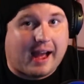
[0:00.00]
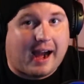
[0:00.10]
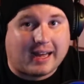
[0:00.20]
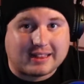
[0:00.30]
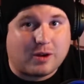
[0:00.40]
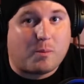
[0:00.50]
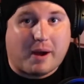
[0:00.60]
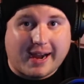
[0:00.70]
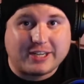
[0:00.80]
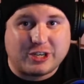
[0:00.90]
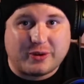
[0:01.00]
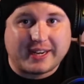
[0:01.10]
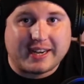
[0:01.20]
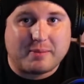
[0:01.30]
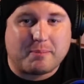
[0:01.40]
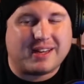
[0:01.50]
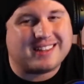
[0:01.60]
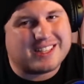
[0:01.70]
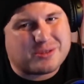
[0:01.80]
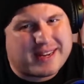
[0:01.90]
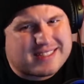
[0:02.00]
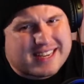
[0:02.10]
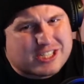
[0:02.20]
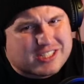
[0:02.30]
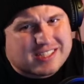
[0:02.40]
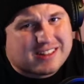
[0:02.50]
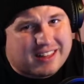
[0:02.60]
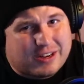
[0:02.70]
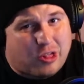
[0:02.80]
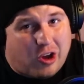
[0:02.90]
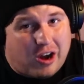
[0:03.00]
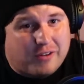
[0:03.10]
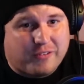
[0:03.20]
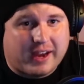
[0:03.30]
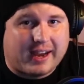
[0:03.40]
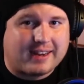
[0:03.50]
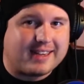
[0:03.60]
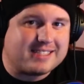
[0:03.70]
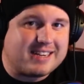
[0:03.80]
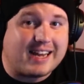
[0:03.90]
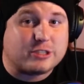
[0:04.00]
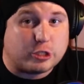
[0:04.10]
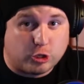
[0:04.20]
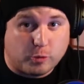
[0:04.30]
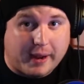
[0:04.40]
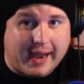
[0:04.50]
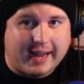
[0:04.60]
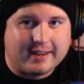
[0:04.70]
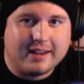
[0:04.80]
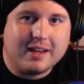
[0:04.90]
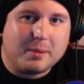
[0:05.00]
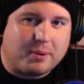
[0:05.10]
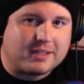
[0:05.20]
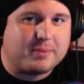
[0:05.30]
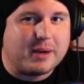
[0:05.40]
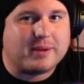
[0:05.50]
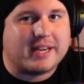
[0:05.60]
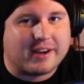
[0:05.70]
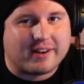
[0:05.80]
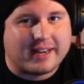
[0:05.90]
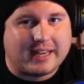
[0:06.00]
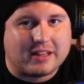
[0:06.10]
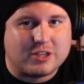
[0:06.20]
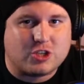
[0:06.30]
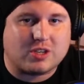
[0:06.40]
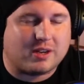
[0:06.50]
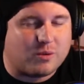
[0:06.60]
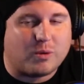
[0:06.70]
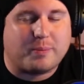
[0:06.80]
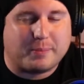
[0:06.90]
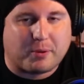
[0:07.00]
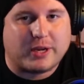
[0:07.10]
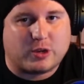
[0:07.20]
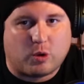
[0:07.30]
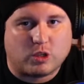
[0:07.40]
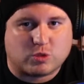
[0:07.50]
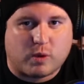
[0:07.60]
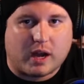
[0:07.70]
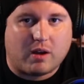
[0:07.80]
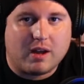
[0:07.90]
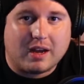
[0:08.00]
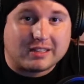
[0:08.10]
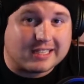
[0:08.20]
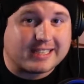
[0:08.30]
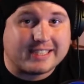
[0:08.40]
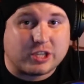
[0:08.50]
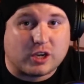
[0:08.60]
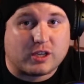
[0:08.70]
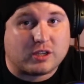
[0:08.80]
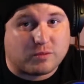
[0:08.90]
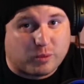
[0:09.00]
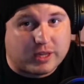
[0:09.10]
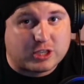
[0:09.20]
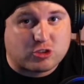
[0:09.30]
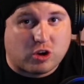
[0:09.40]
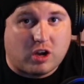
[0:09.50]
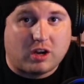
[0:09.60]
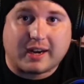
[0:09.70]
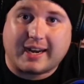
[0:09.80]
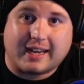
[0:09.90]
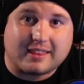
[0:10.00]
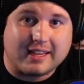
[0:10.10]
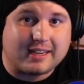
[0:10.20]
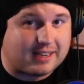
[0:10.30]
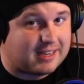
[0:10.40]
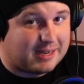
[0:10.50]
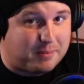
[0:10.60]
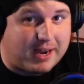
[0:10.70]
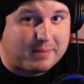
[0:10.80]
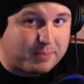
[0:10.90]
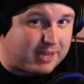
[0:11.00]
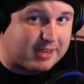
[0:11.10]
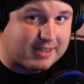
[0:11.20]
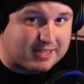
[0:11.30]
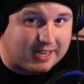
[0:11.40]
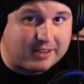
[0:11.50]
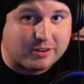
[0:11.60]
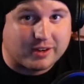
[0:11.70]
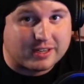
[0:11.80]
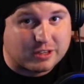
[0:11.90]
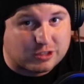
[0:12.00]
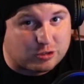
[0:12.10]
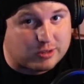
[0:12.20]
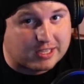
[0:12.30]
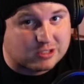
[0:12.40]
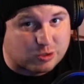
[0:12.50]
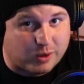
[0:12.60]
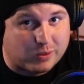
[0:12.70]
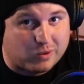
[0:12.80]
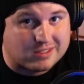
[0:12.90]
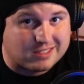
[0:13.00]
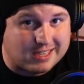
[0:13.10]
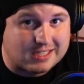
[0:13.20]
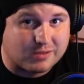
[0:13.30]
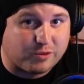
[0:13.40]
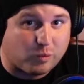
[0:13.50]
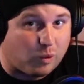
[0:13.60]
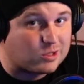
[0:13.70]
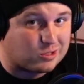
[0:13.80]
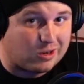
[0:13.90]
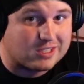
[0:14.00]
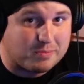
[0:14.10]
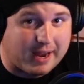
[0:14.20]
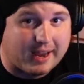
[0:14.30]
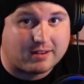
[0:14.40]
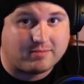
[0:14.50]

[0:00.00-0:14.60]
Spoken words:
I don't mind doing it, but the translations is a little off, and it's not too bad. But to be able to hear it in English will be pretty cool as well. Oleskiy's looking really strong, and I think he might be a contender into the 2021 season for World's Strongest Man.